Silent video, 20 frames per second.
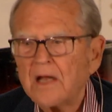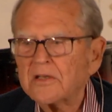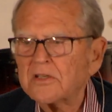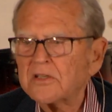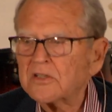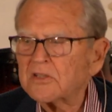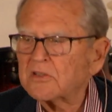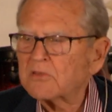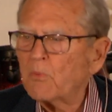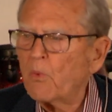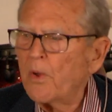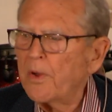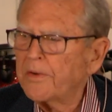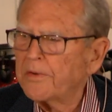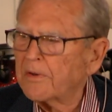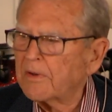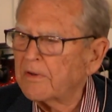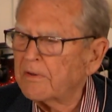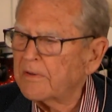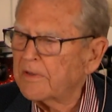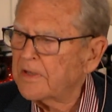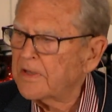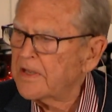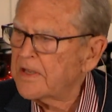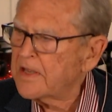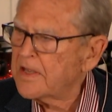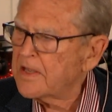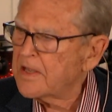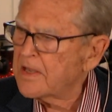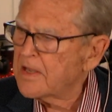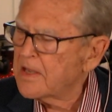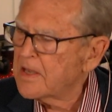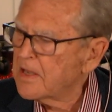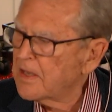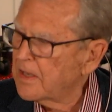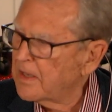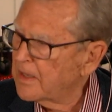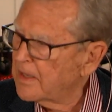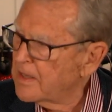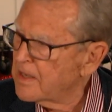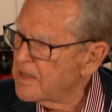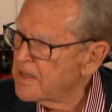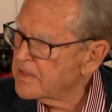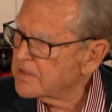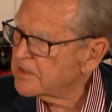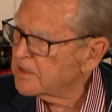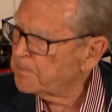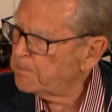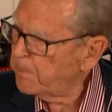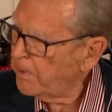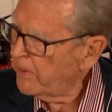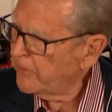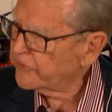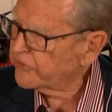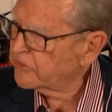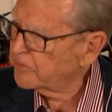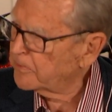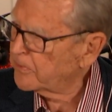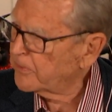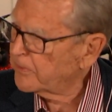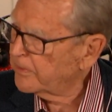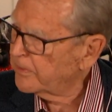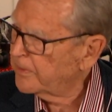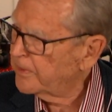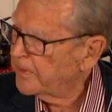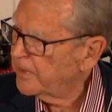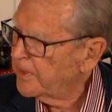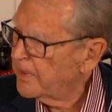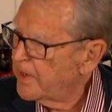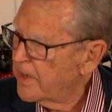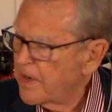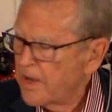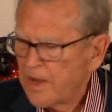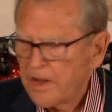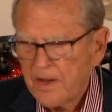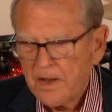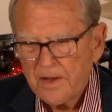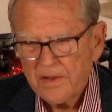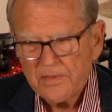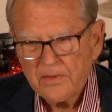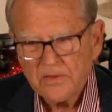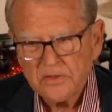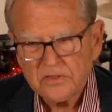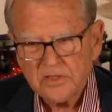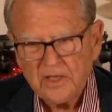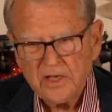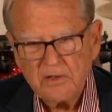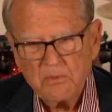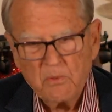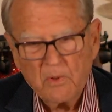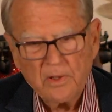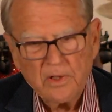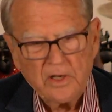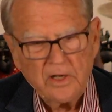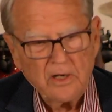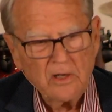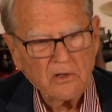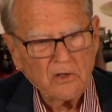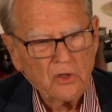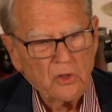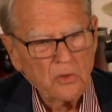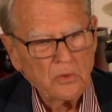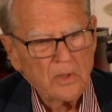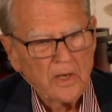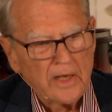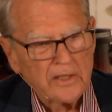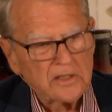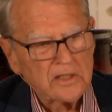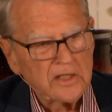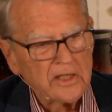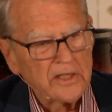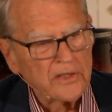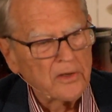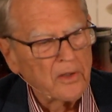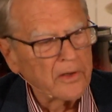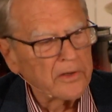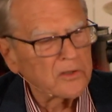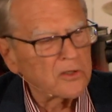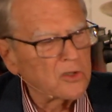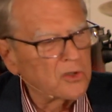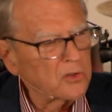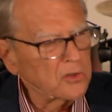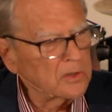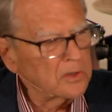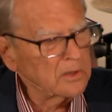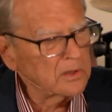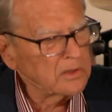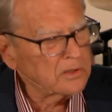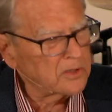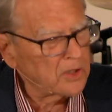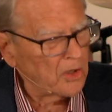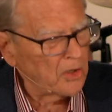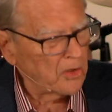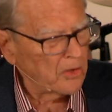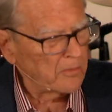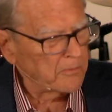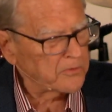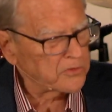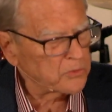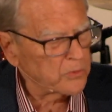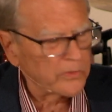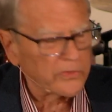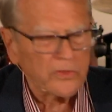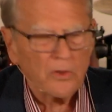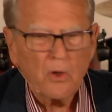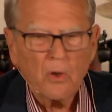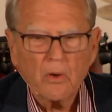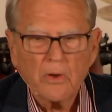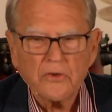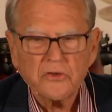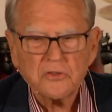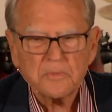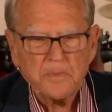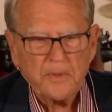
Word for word: I just wonder is it possible there's anyone here who would like to get on good terms with the Holy